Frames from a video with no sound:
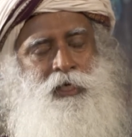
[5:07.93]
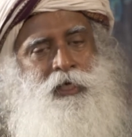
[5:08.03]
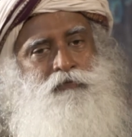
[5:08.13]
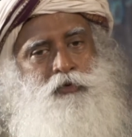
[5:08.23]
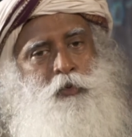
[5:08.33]

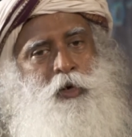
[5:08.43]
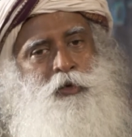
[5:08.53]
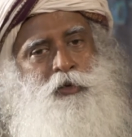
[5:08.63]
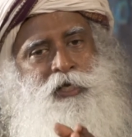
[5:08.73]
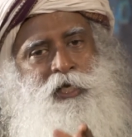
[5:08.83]
If you
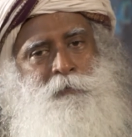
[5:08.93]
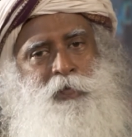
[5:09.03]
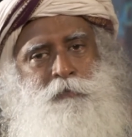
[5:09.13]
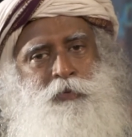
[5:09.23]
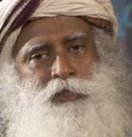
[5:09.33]
want to keep
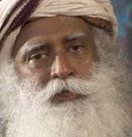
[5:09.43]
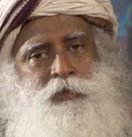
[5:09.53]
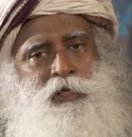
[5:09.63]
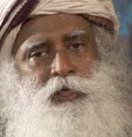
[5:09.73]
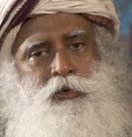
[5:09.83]
that
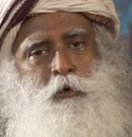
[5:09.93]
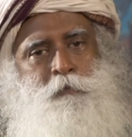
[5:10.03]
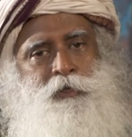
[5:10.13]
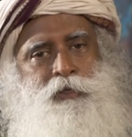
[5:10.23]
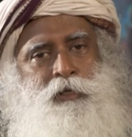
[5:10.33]
possibility
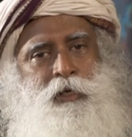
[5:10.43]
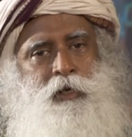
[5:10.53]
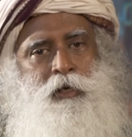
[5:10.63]
open,